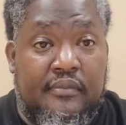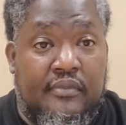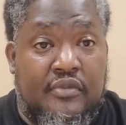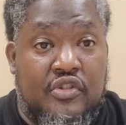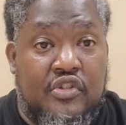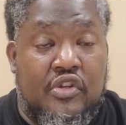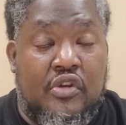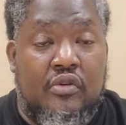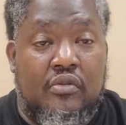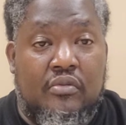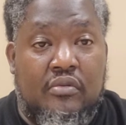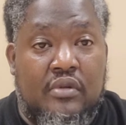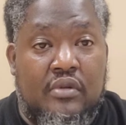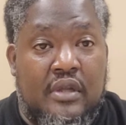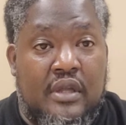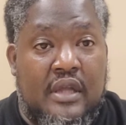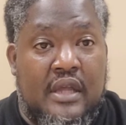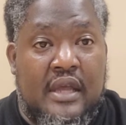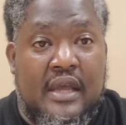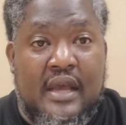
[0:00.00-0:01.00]
So
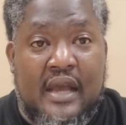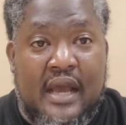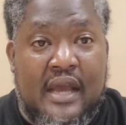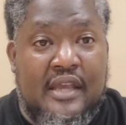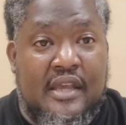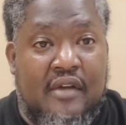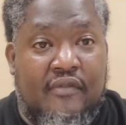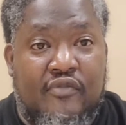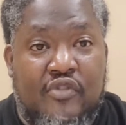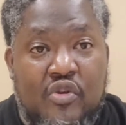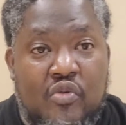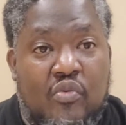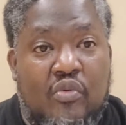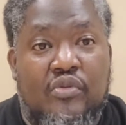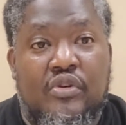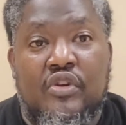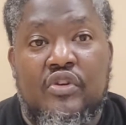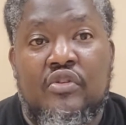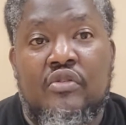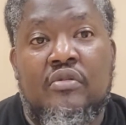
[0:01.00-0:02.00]
however you
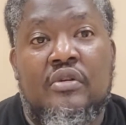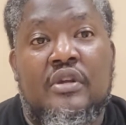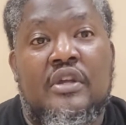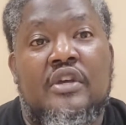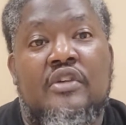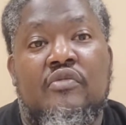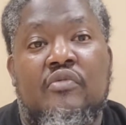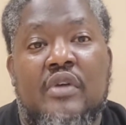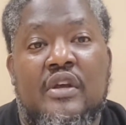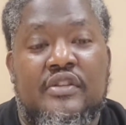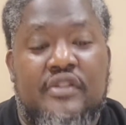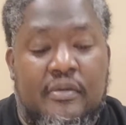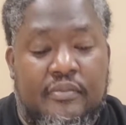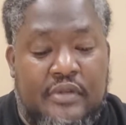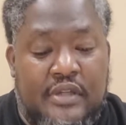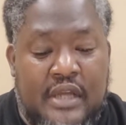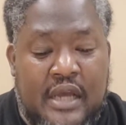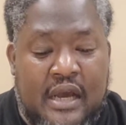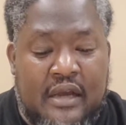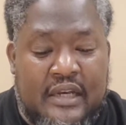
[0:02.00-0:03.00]
want to do it, Israel, it's up
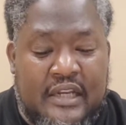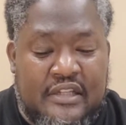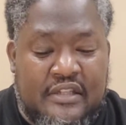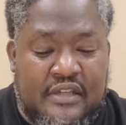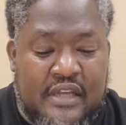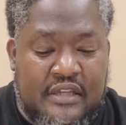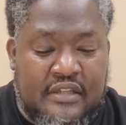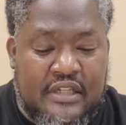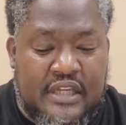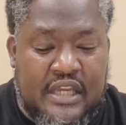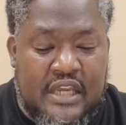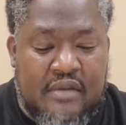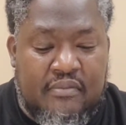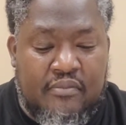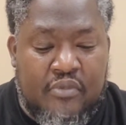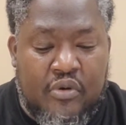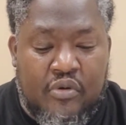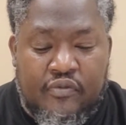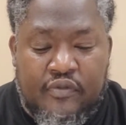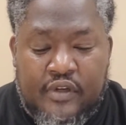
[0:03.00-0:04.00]
to y'all. Let's keep
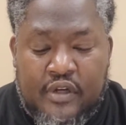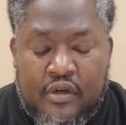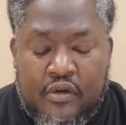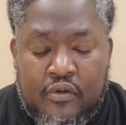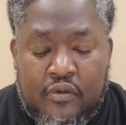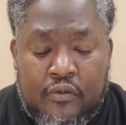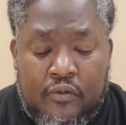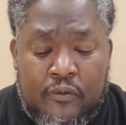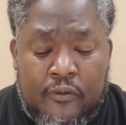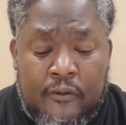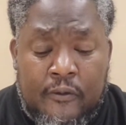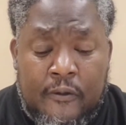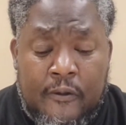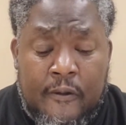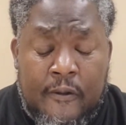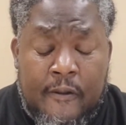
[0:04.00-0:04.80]
moving on.